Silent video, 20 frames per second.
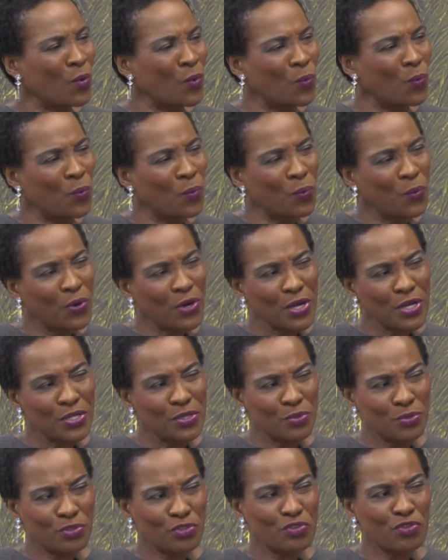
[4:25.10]
Were you
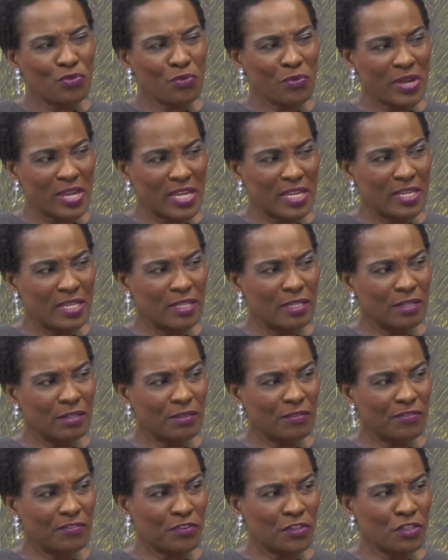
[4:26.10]
trained
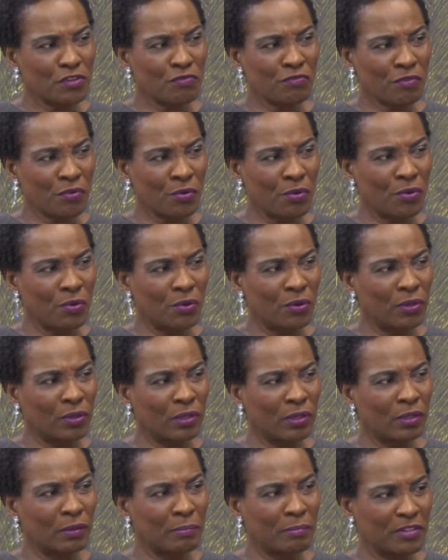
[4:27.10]
for the role
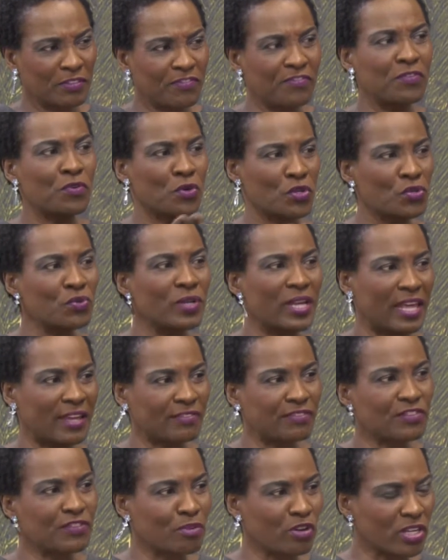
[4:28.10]
before you left
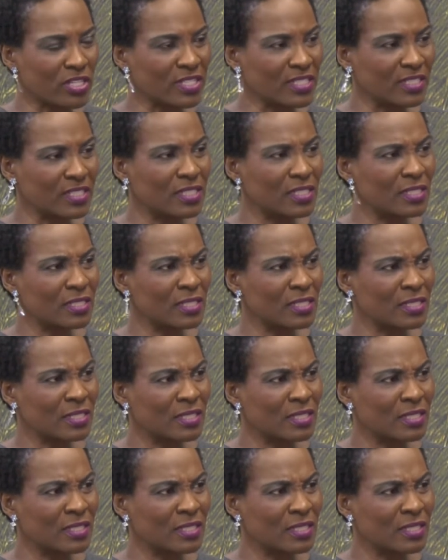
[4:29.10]
for Brussels?